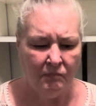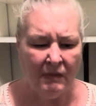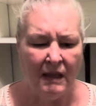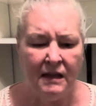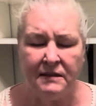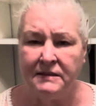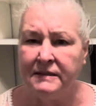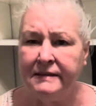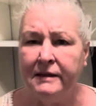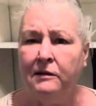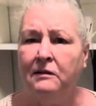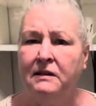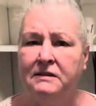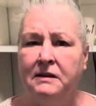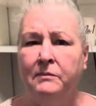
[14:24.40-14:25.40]
it
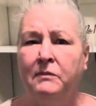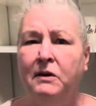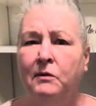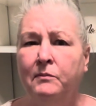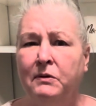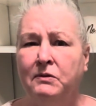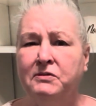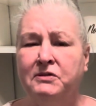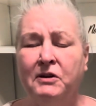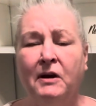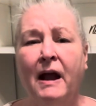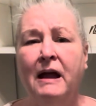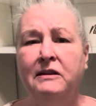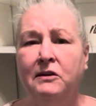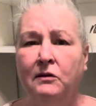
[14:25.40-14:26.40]
still is an immune booster,
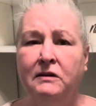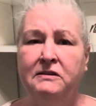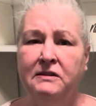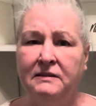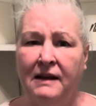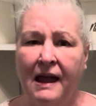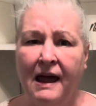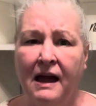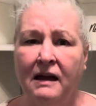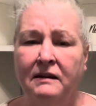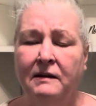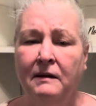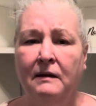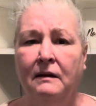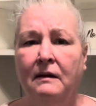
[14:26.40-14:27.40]
and you could just
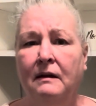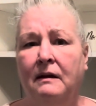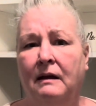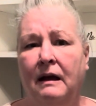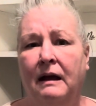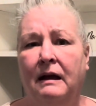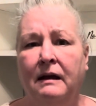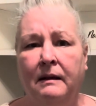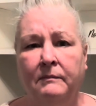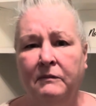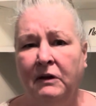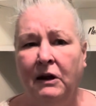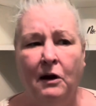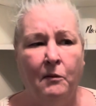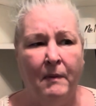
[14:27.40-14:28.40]
add,
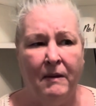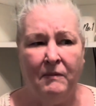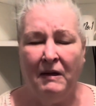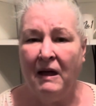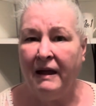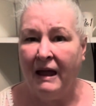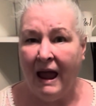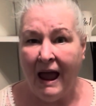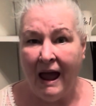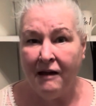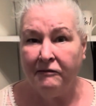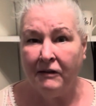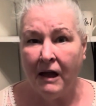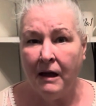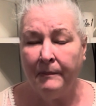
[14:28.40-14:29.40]
you know, maybe like a
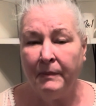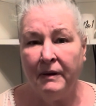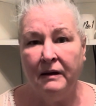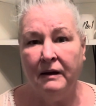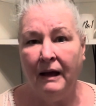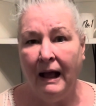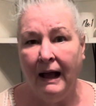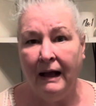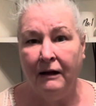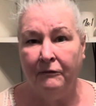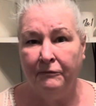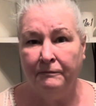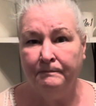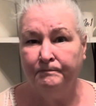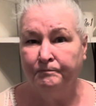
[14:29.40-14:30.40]
½ cup
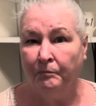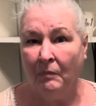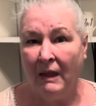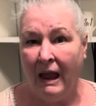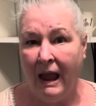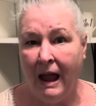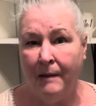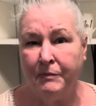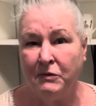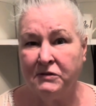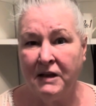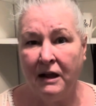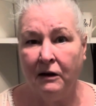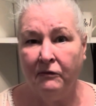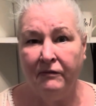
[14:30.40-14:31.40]
of apple
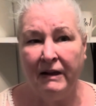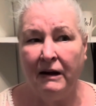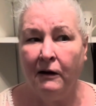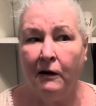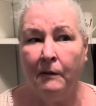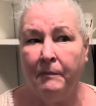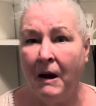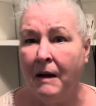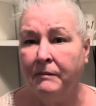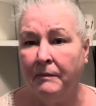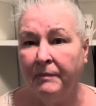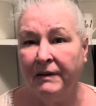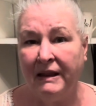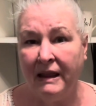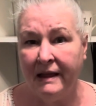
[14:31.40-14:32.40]
cider vinegar,
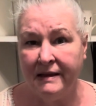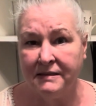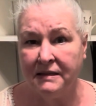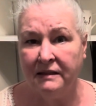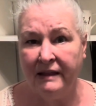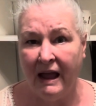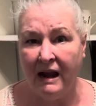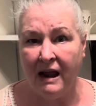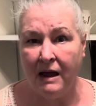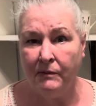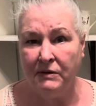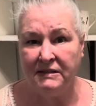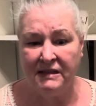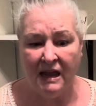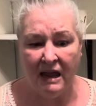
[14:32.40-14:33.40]
probably less than that, I
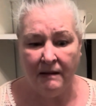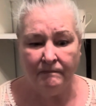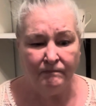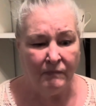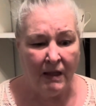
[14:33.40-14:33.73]
would say.